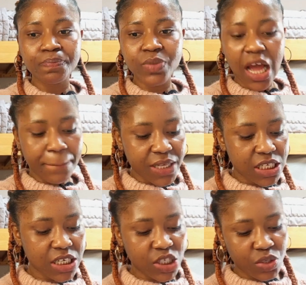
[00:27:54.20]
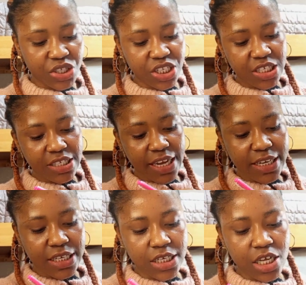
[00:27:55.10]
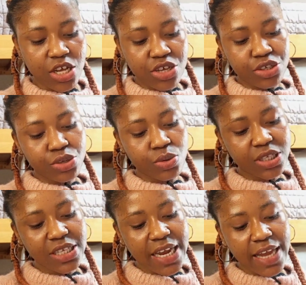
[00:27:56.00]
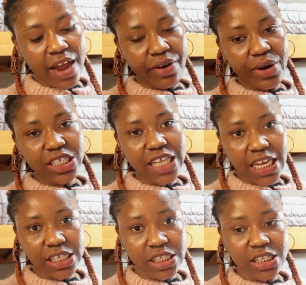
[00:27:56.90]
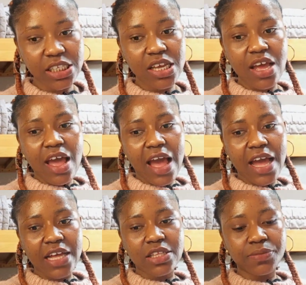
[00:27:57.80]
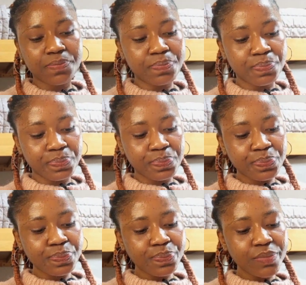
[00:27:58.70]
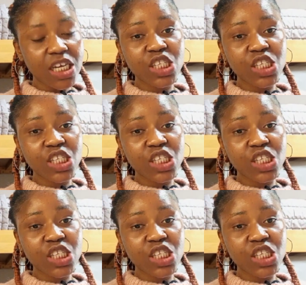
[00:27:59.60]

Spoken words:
and basically it was just the signing. So sign across like this, and it